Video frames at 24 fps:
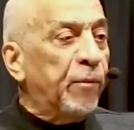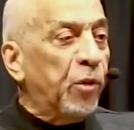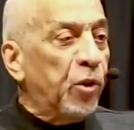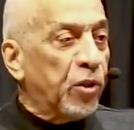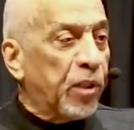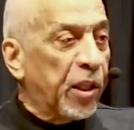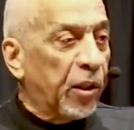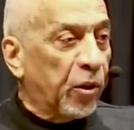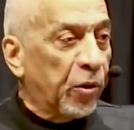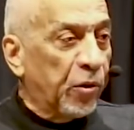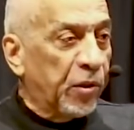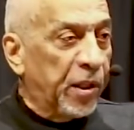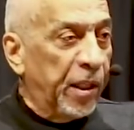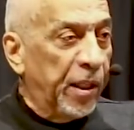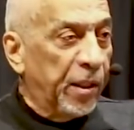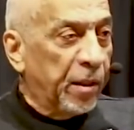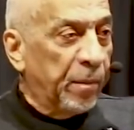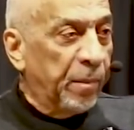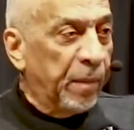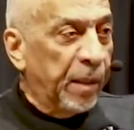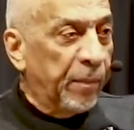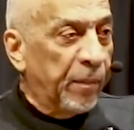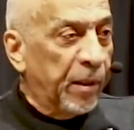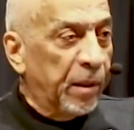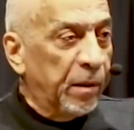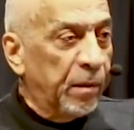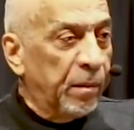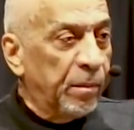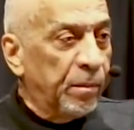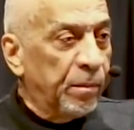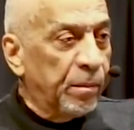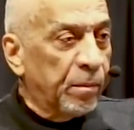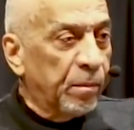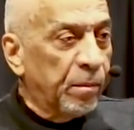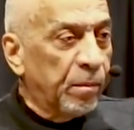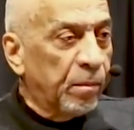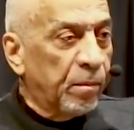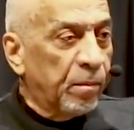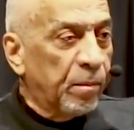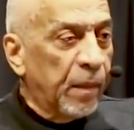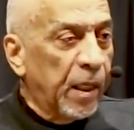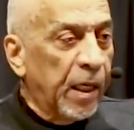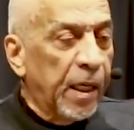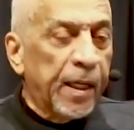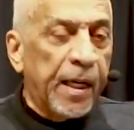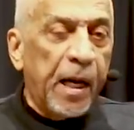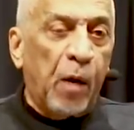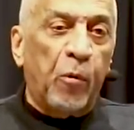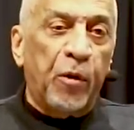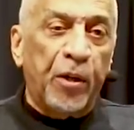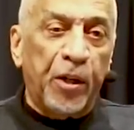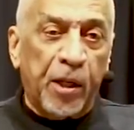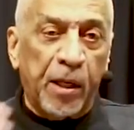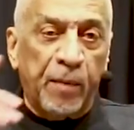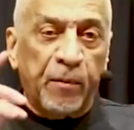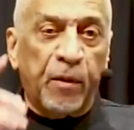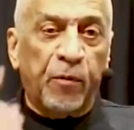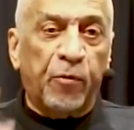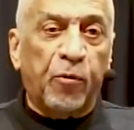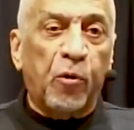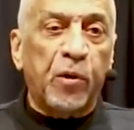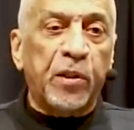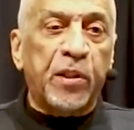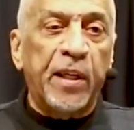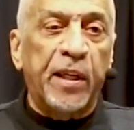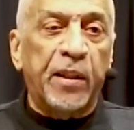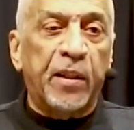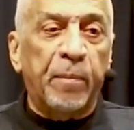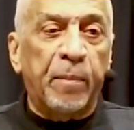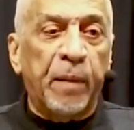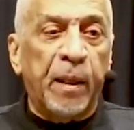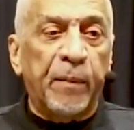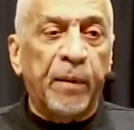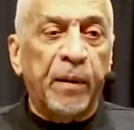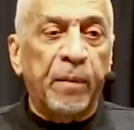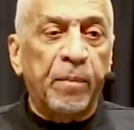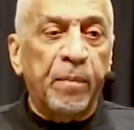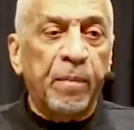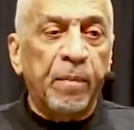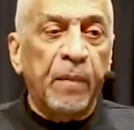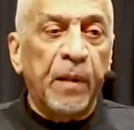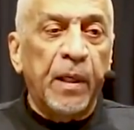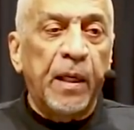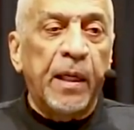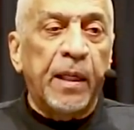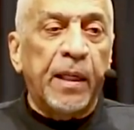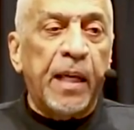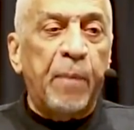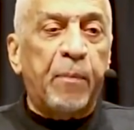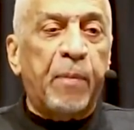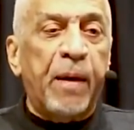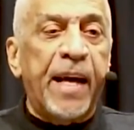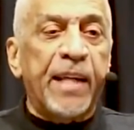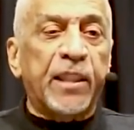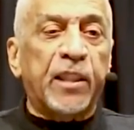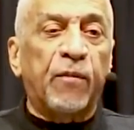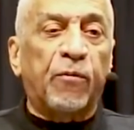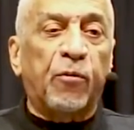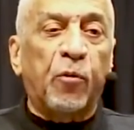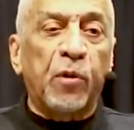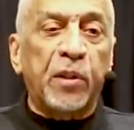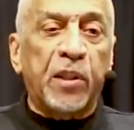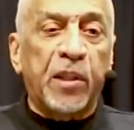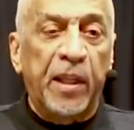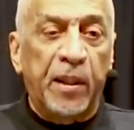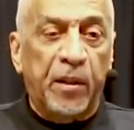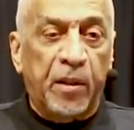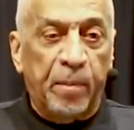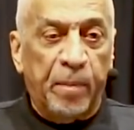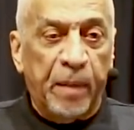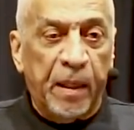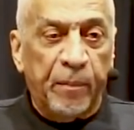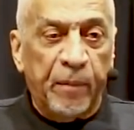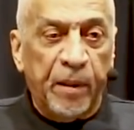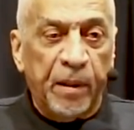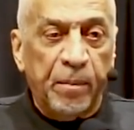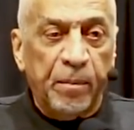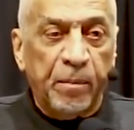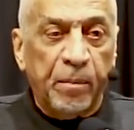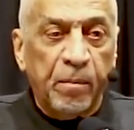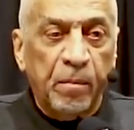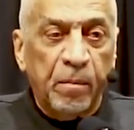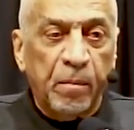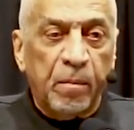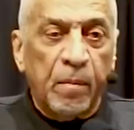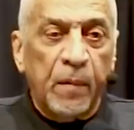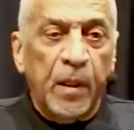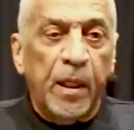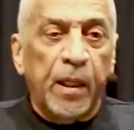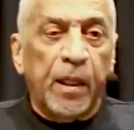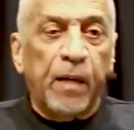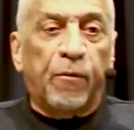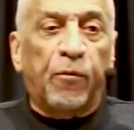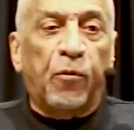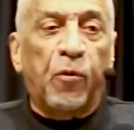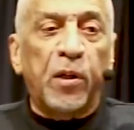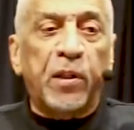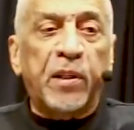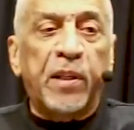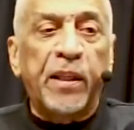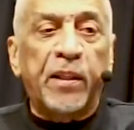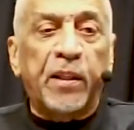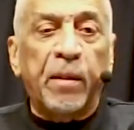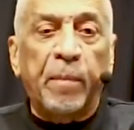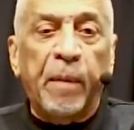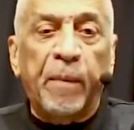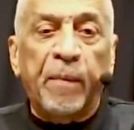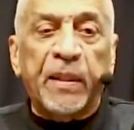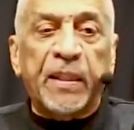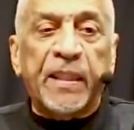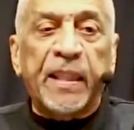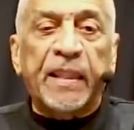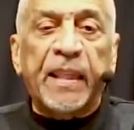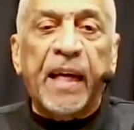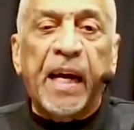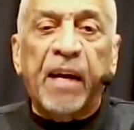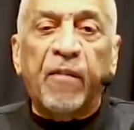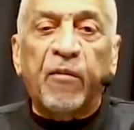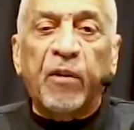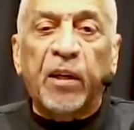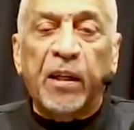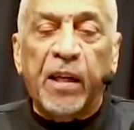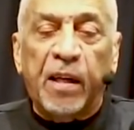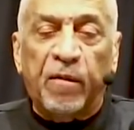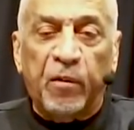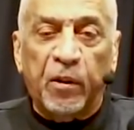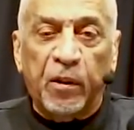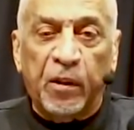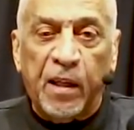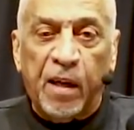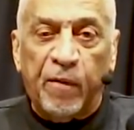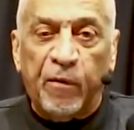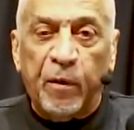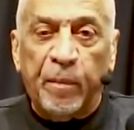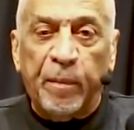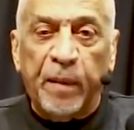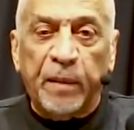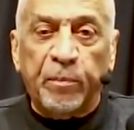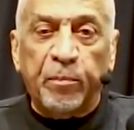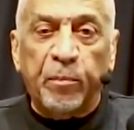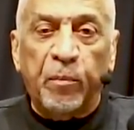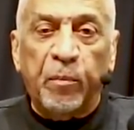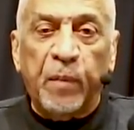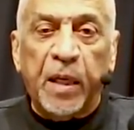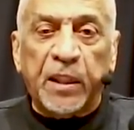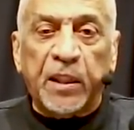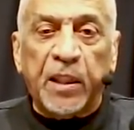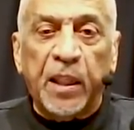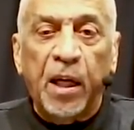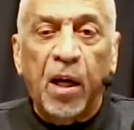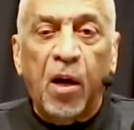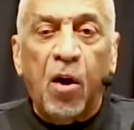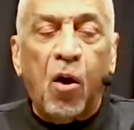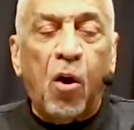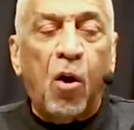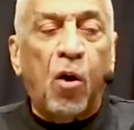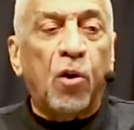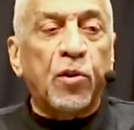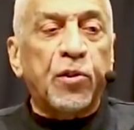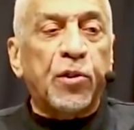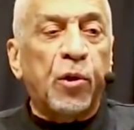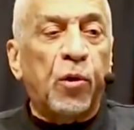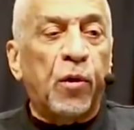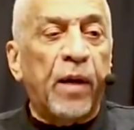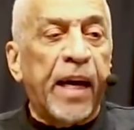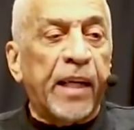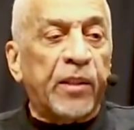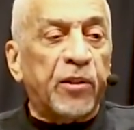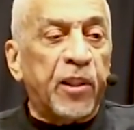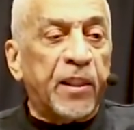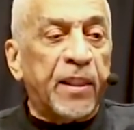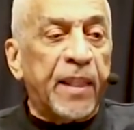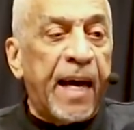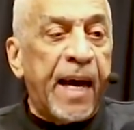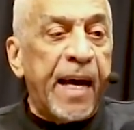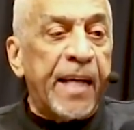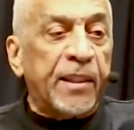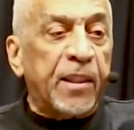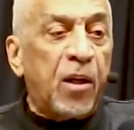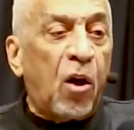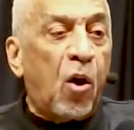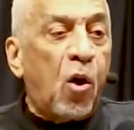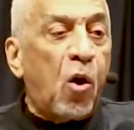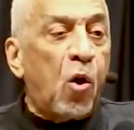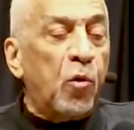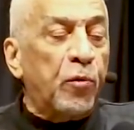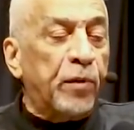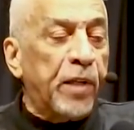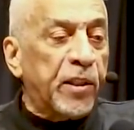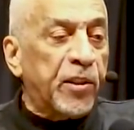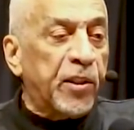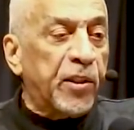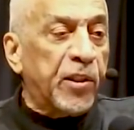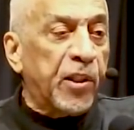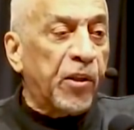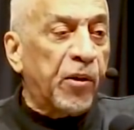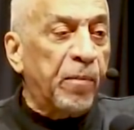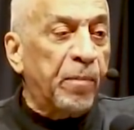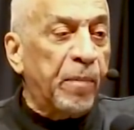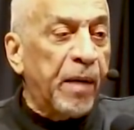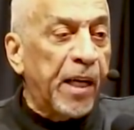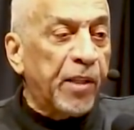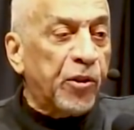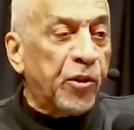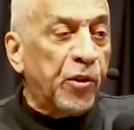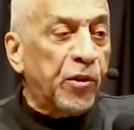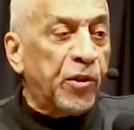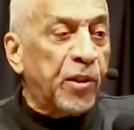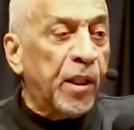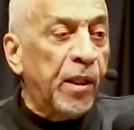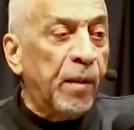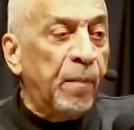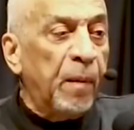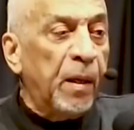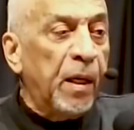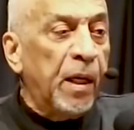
them use the 13th Amendment? Now, well, here comes the 14th Amendment. They passed the 14th Amendment. The 14th Amendment said every level of government must also exercise all necessary measures